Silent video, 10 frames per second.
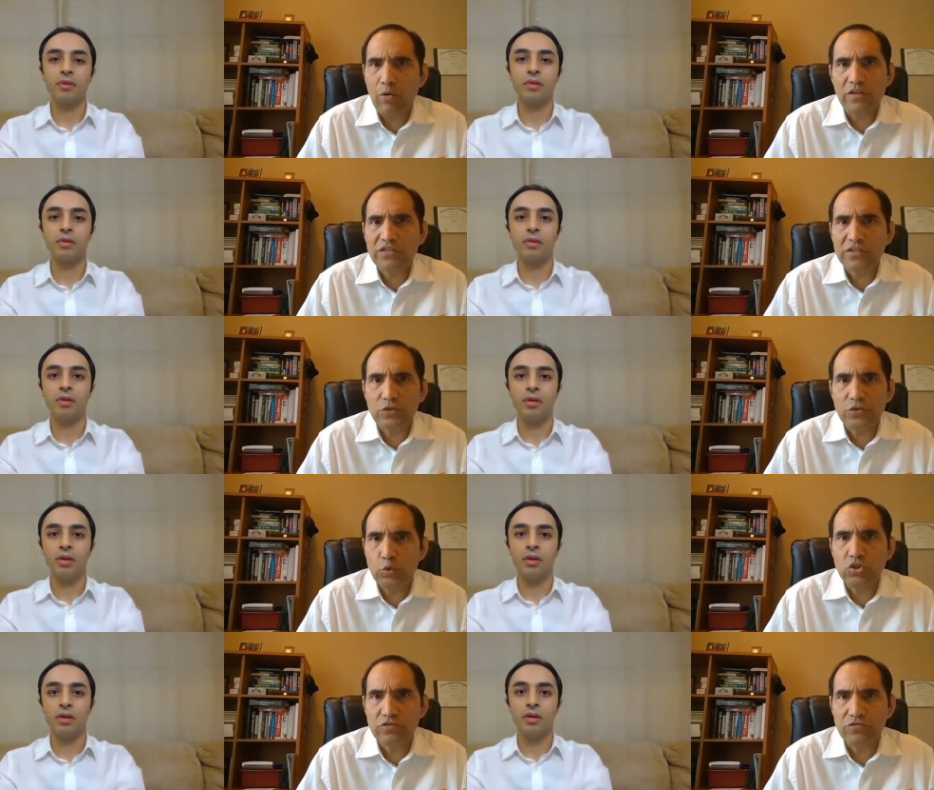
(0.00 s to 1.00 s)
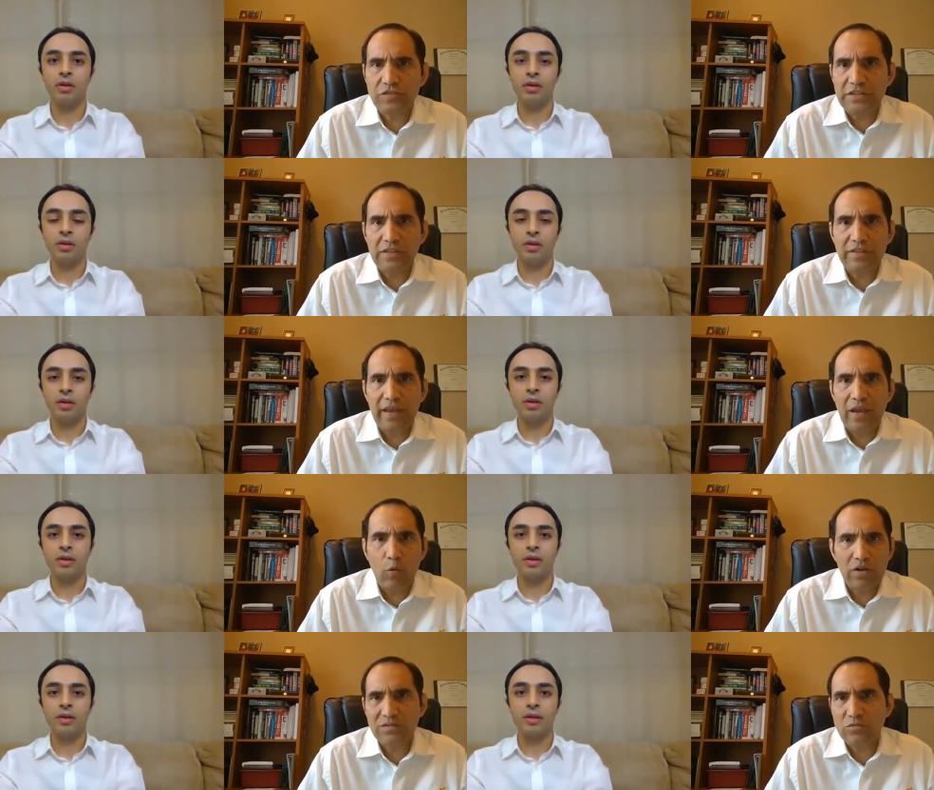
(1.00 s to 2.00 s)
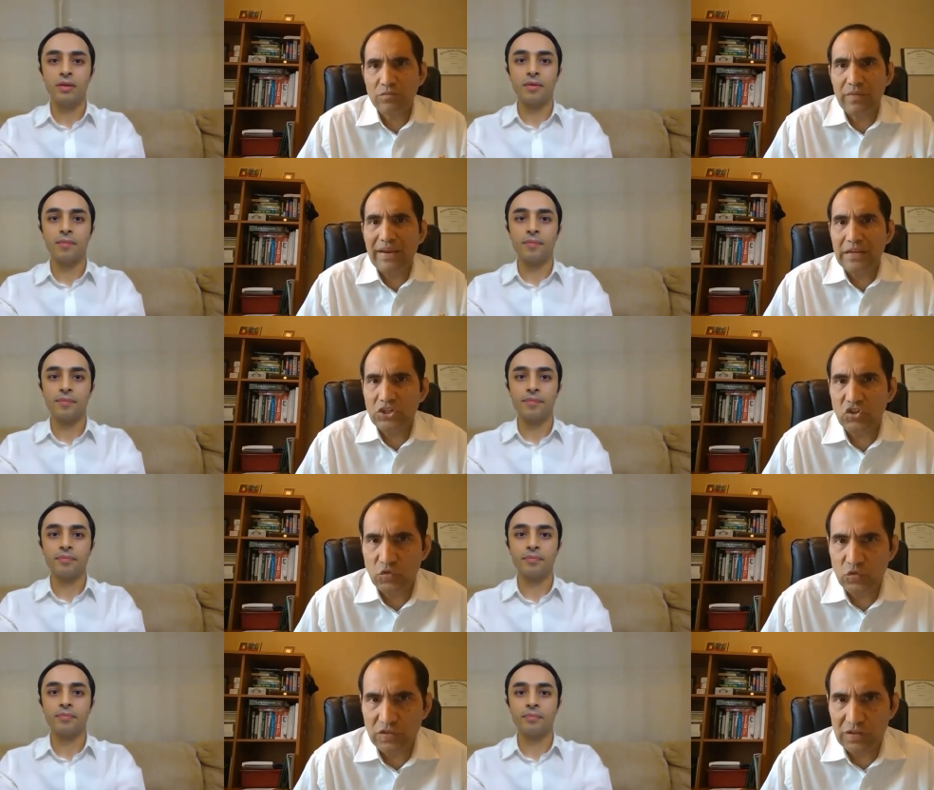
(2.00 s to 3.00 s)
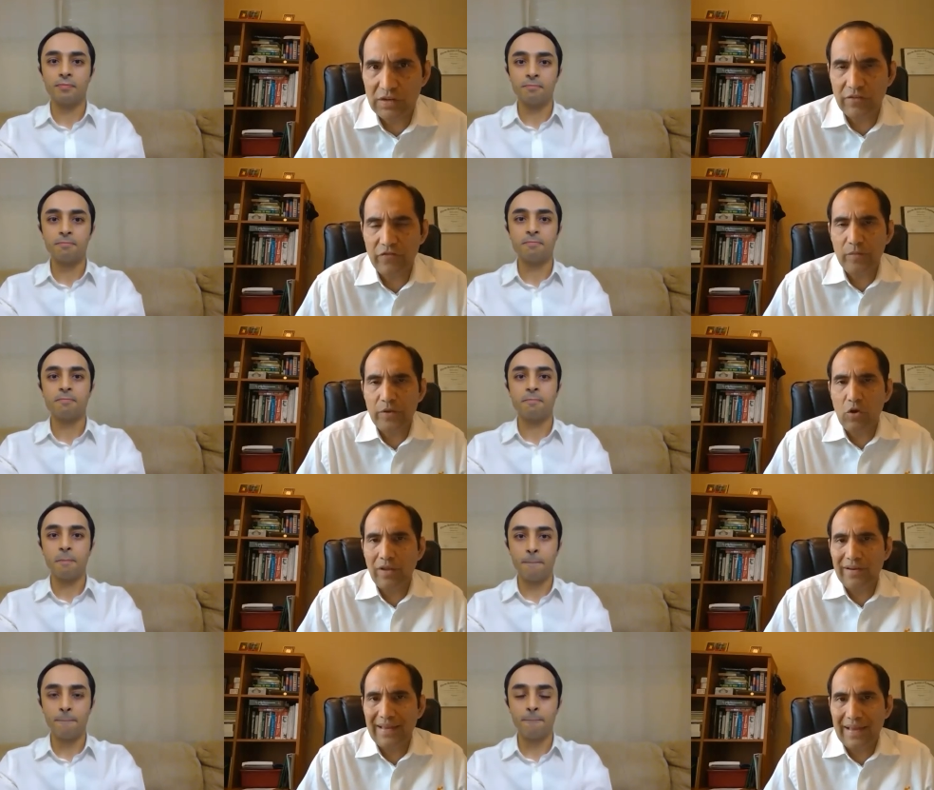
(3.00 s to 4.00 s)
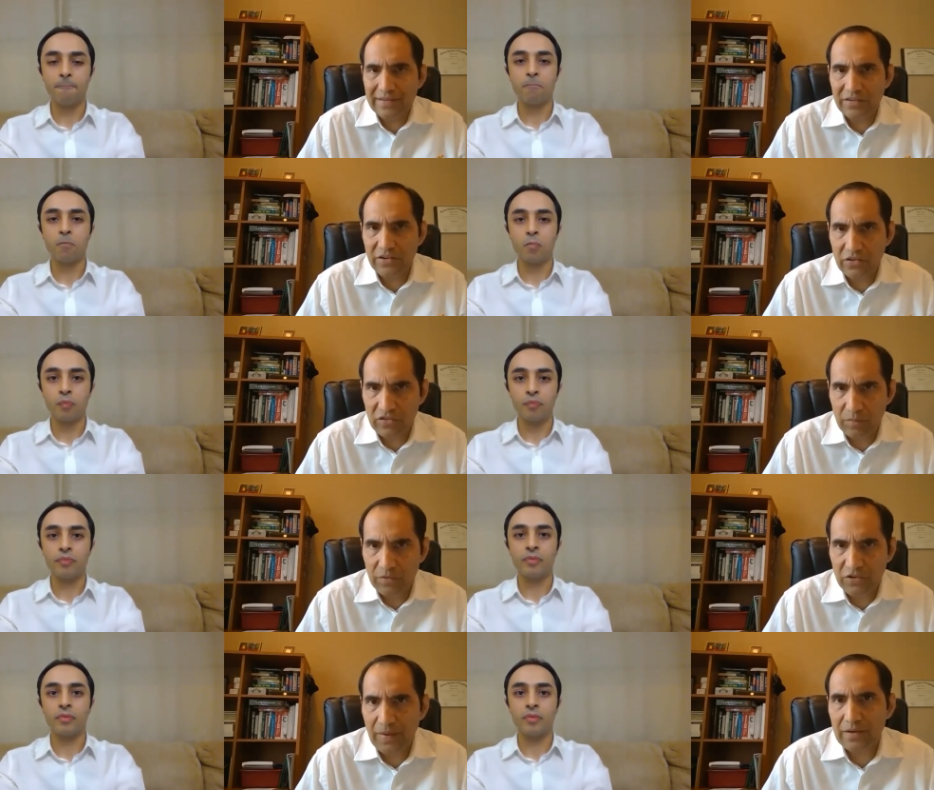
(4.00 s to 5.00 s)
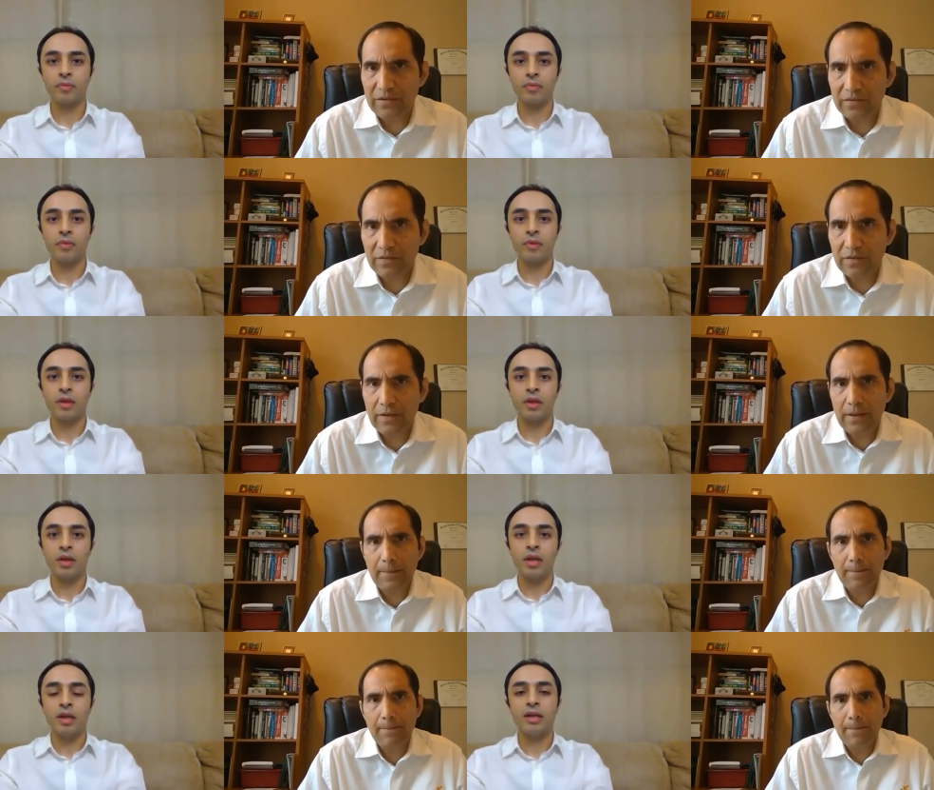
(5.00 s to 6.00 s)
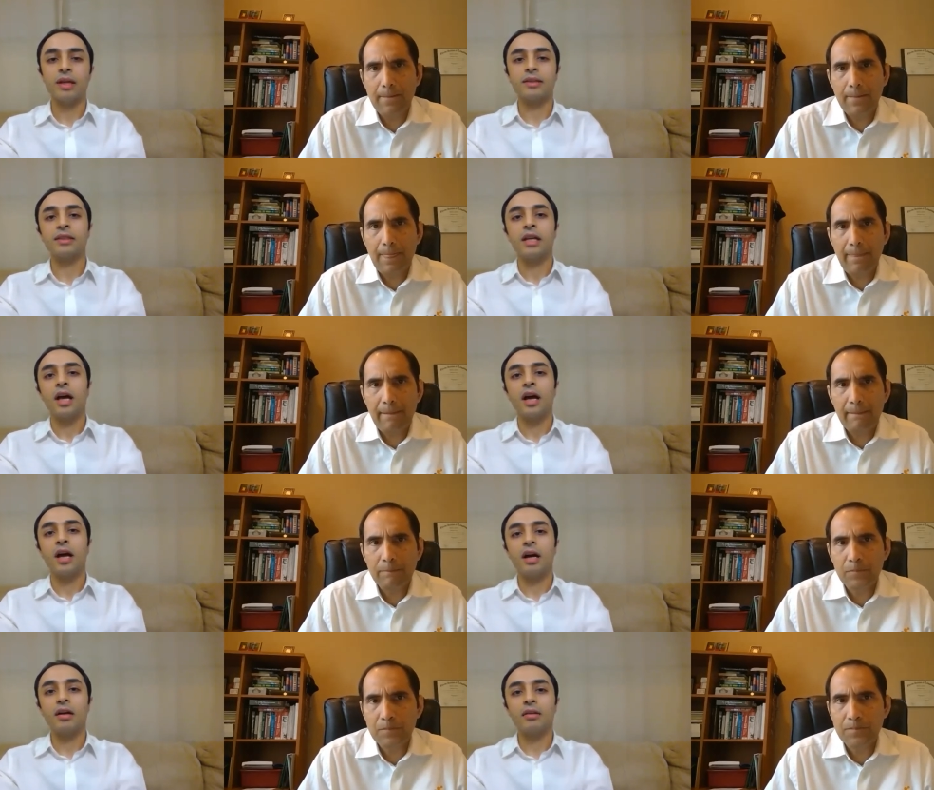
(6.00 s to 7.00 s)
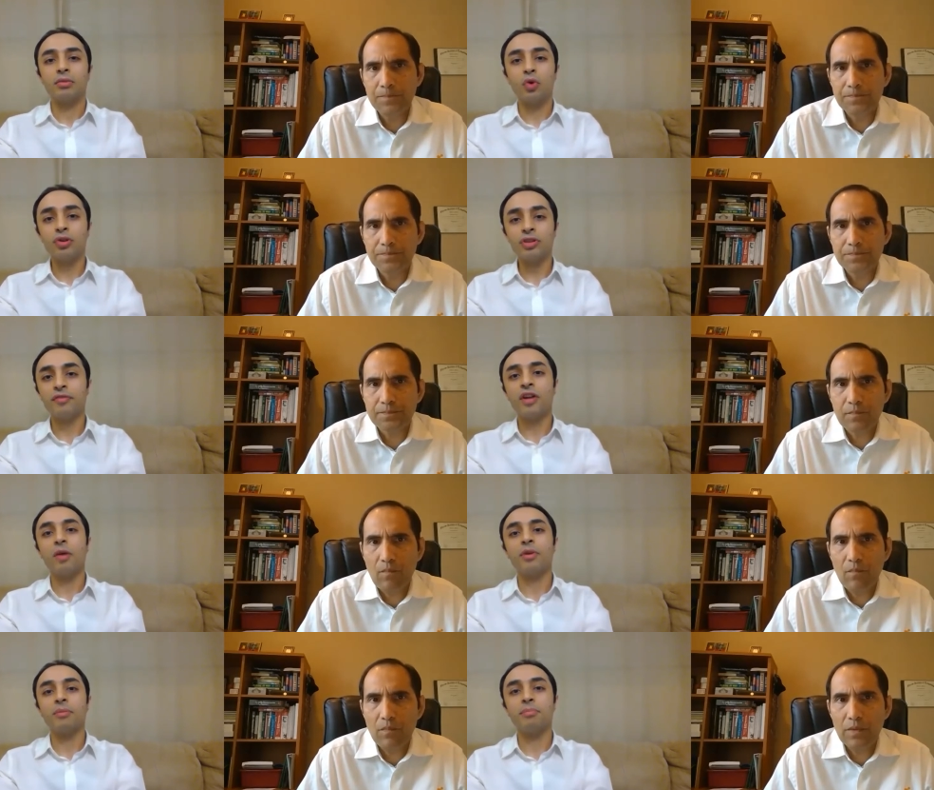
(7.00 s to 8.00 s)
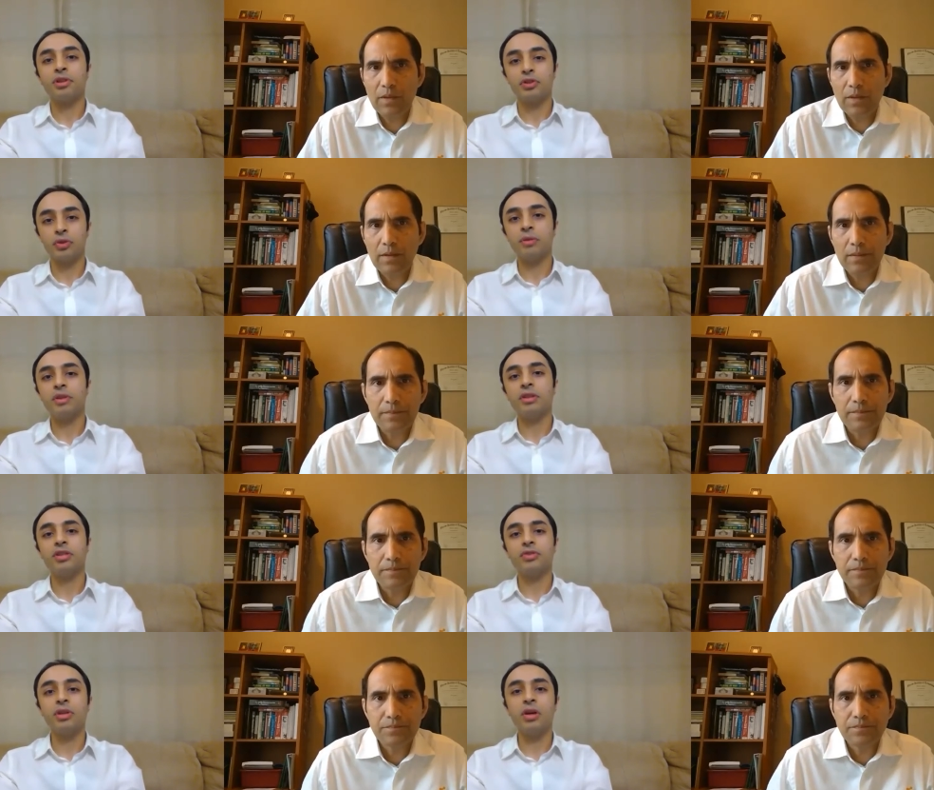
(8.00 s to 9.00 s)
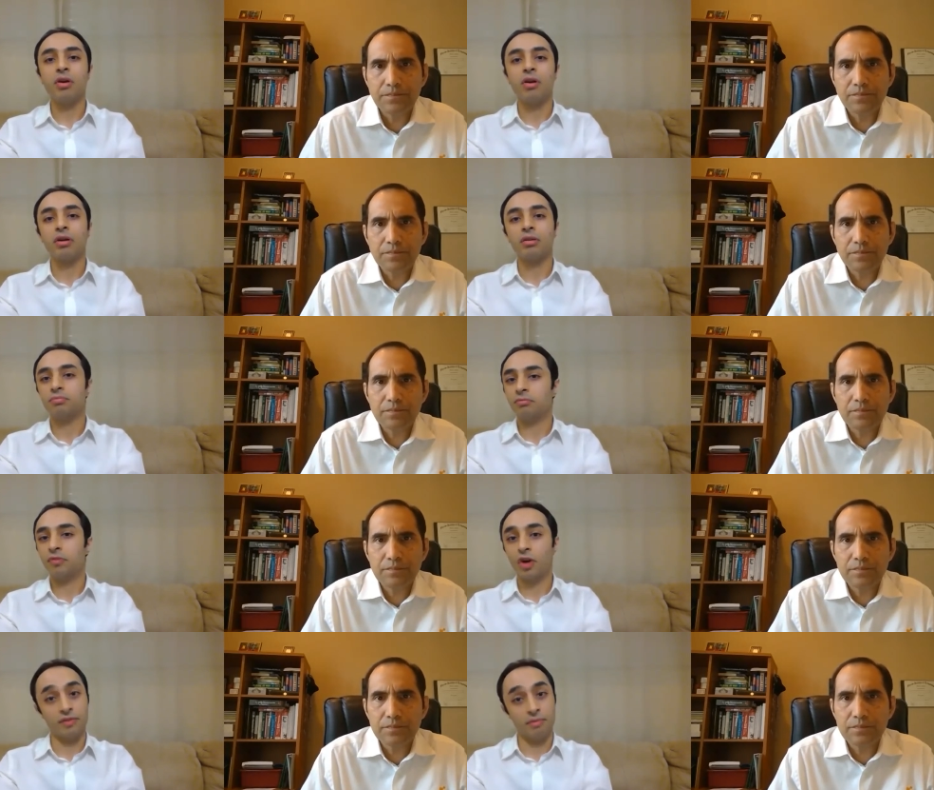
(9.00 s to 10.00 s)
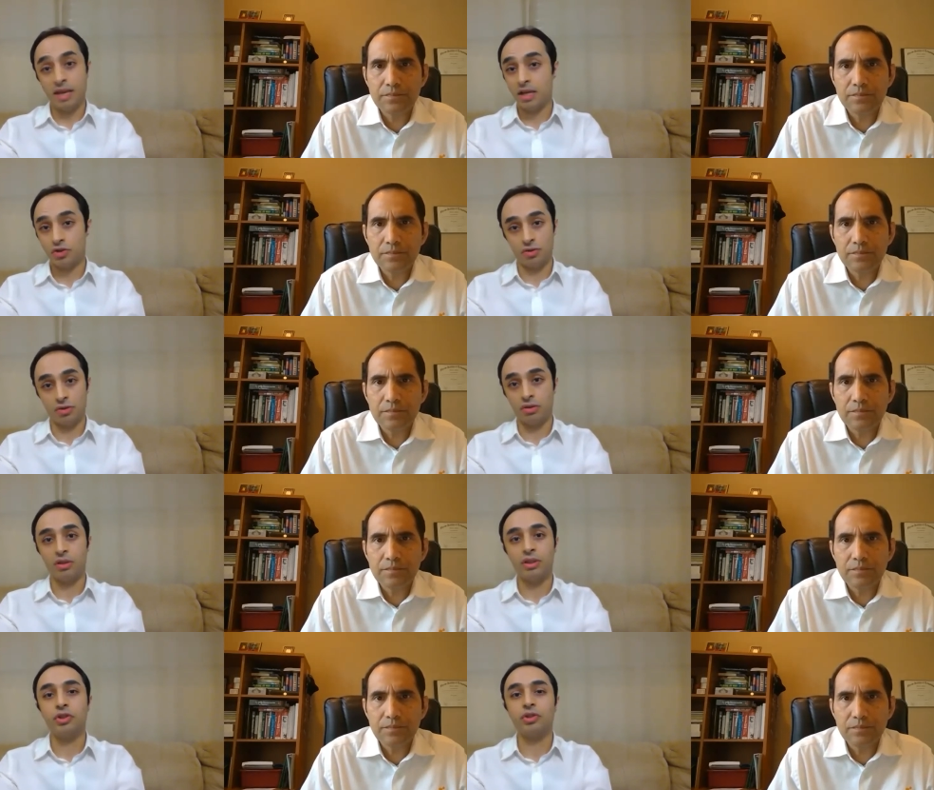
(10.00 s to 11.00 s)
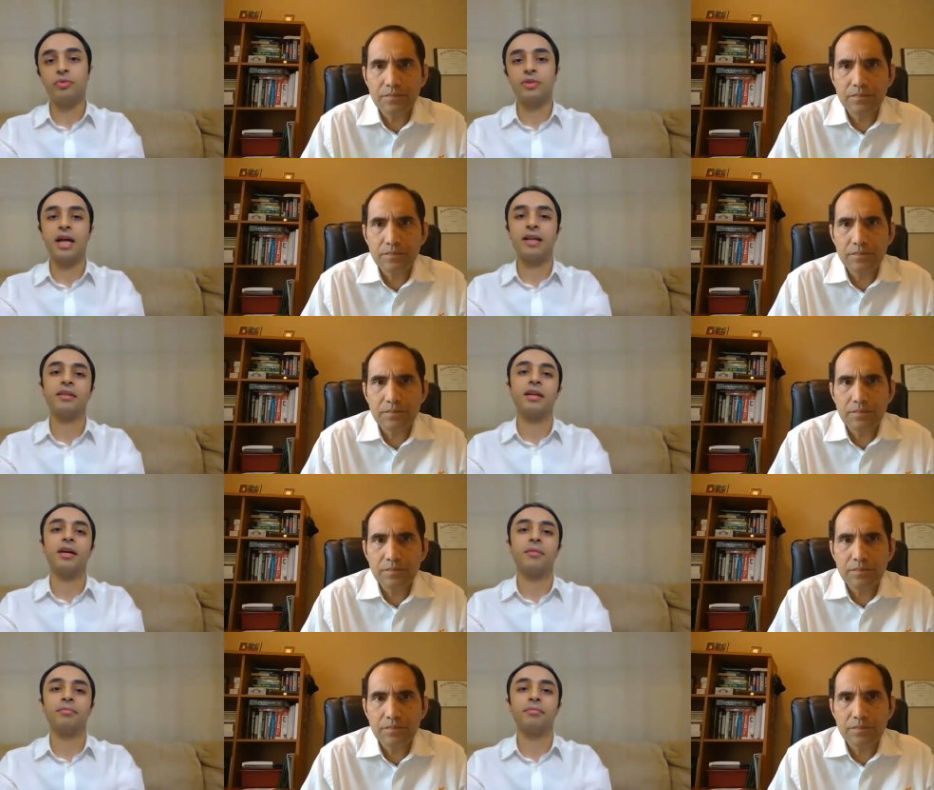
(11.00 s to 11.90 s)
Speaker 1: does corrosion fit in there? What are some of the main issues from an oil and gas industry perspective?
Speaker 2: Yes, uh, the corrosion phenomena in petroleum industry are one of the major issues that um,